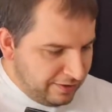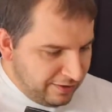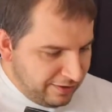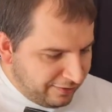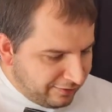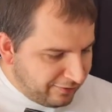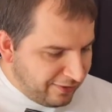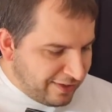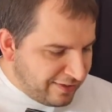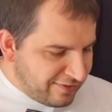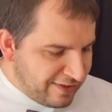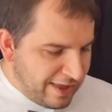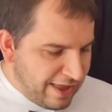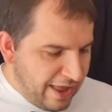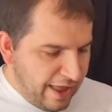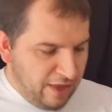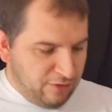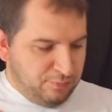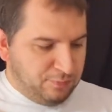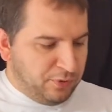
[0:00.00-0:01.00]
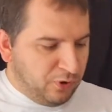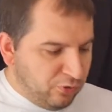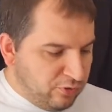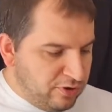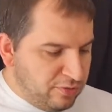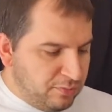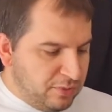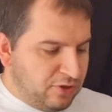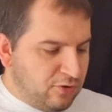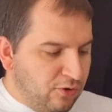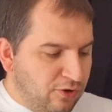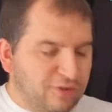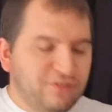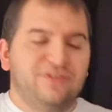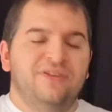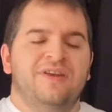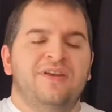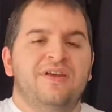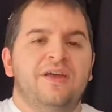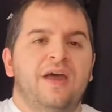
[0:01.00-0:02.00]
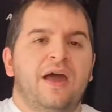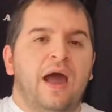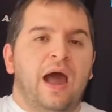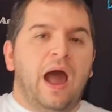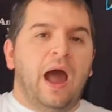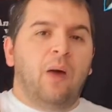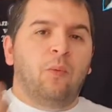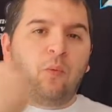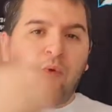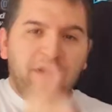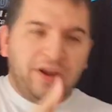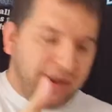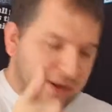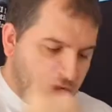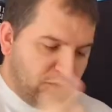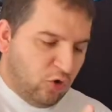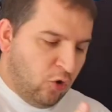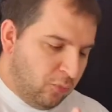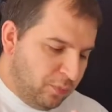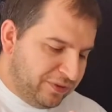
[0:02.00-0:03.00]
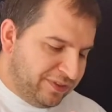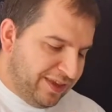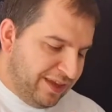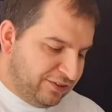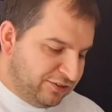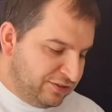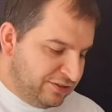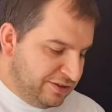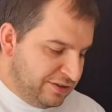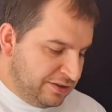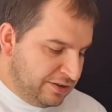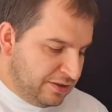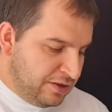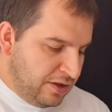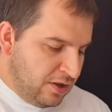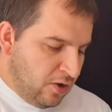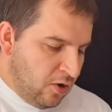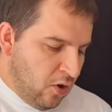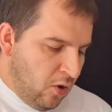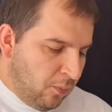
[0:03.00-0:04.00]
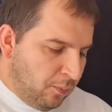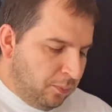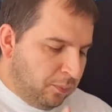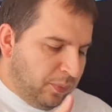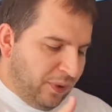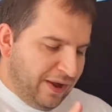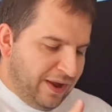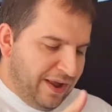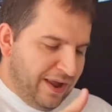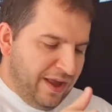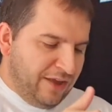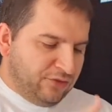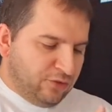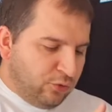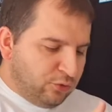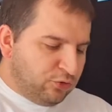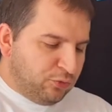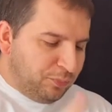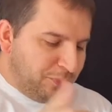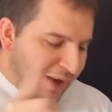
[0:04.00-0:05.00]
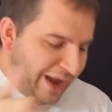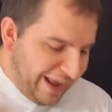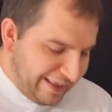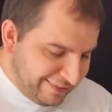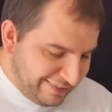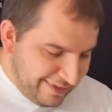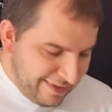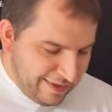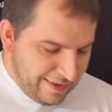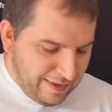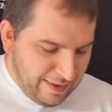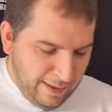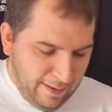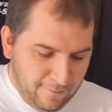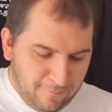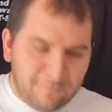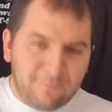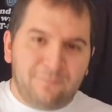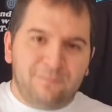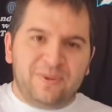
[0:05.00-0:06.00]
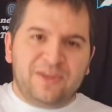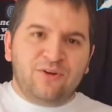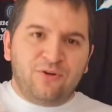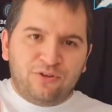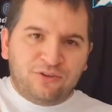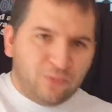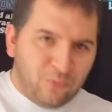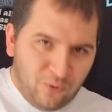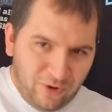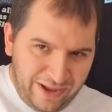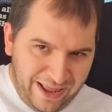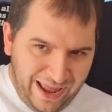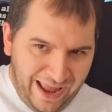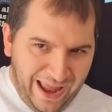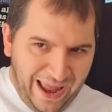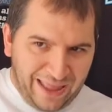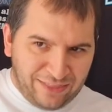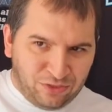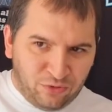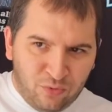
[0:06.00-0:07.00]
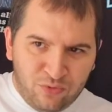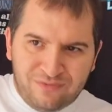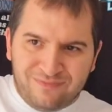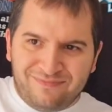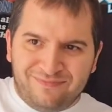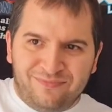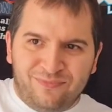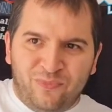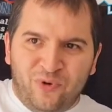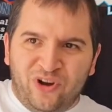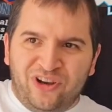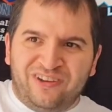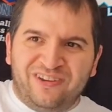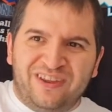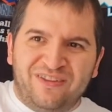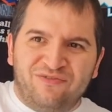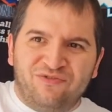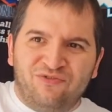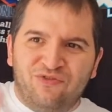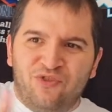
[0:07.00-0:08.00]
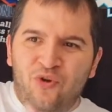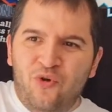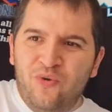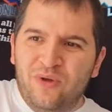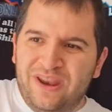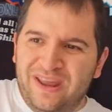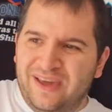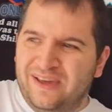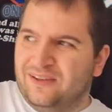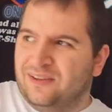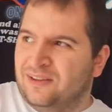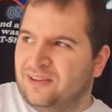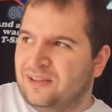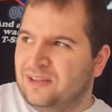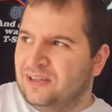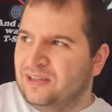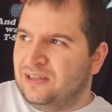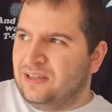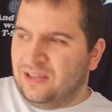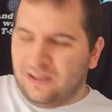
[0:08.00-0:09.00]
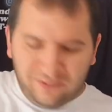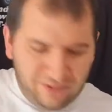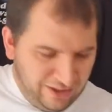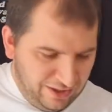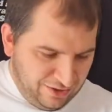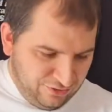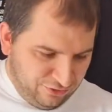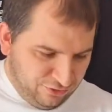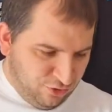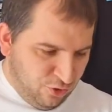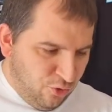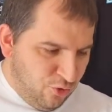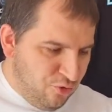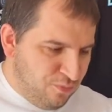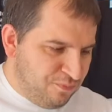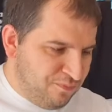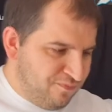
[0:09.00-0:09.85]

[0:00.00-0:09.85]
Like I say, it's brilliant because I won it in a competition, but it's also bad because I won it. I don't want to ruin it. It's too